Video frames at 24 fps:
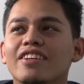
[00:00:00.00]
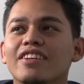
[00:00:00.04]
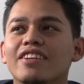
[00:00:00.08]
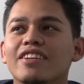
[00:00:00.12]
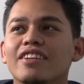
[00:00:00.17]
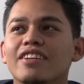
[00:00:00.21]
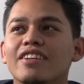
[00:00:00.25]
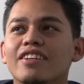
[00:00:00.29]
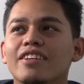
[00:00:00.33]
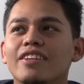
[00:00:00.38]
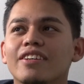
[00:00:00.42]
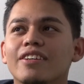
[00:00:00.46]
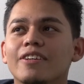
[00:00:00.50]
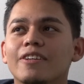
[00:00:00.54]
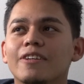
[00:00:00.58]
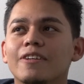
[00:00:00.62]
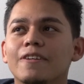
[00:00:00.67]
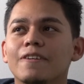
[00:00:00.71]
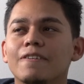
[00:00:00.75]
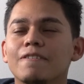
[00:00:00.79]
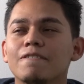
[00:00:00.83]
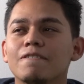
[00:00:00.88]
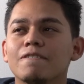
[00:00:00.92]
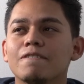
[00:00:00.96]
you
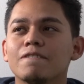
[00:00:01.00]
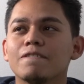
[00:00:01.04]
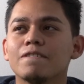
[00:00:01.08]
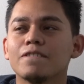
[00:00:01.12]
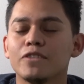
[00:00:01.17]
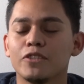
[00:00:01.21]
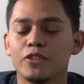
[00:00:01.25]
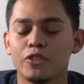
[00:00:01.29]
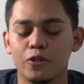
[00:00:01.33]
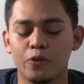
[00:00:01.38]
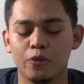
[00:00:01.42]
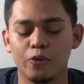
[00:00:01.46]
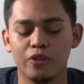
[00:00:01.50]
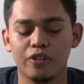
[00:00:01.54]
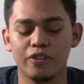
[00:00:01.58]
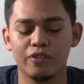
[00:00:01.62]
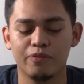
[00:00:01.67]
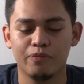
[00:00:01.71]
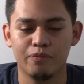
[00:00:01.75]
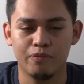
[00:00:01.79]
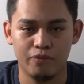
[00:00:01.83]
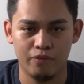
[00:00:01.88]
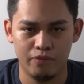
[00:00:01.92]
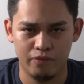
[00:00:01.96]
can also tell
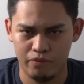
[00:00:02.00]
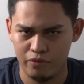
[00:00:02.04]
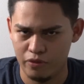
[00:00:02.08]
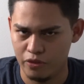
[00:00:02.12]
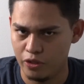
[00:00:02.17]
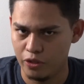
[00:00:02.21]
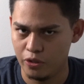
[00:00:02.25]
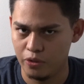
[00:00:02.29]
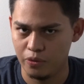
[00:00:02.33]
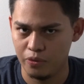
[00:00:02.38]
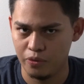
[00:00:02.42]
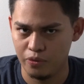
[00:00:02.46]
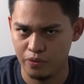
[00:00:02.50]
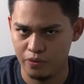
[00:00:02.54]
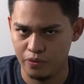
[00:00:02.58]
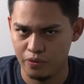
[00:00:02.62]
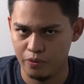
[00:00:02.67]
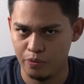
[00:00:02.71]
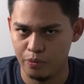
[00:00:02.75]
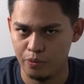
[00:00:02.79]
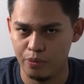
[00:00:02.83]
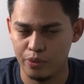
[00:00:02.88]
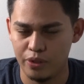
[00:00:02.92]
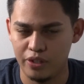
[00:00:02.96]
that there was really
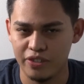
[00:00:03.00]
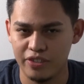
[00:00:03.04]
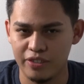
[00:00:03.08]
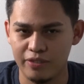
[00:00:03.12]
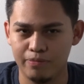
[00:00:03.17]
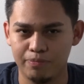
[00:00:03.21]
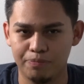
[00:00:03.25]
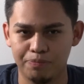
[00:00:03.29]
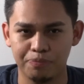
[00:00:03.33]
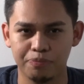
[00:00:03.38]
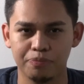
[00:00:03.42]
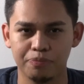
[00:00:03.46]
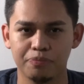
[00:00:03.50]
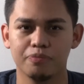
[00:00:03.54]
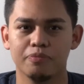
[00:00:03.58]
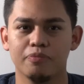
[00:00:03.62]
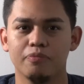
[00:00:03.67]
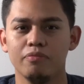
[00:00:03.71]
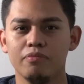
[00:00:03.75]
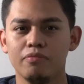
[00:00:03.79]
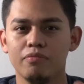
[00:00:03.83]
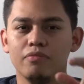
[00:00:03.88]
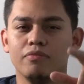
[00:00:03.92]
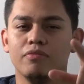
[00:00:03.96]
no
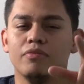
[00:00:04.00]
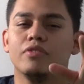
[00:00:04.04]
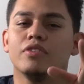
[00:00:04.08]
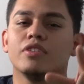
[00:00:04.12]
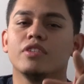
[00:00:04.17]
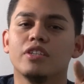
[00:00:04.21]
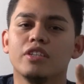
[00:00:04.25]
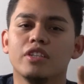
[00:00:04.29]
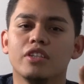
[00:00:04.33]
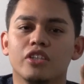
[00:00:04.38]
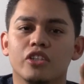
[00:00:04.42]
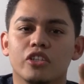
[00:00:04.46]
composition in the